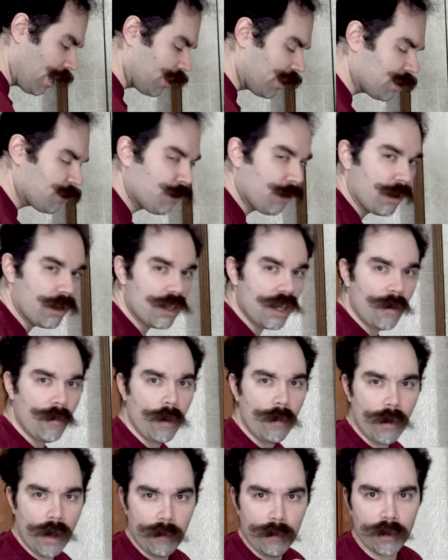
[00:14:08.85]
At this point in time,
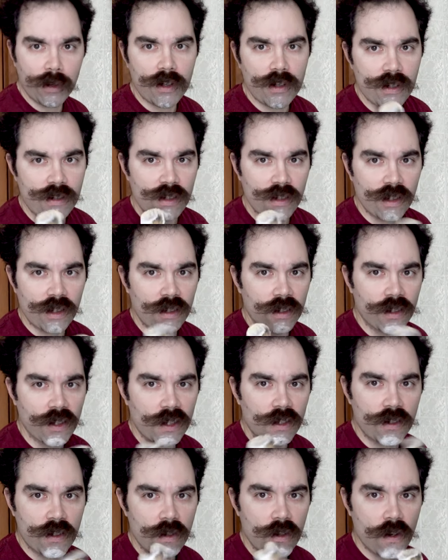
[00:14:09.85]
I might put it just a little
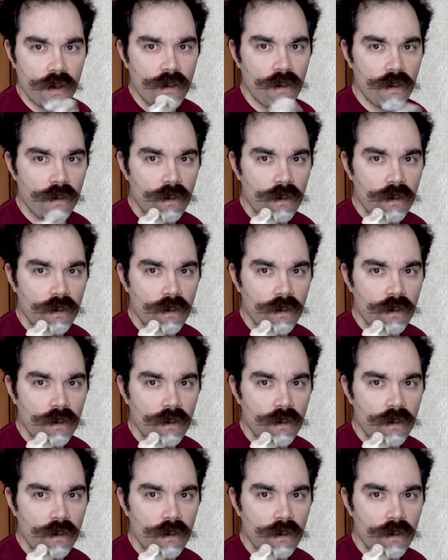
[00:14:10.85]
extra.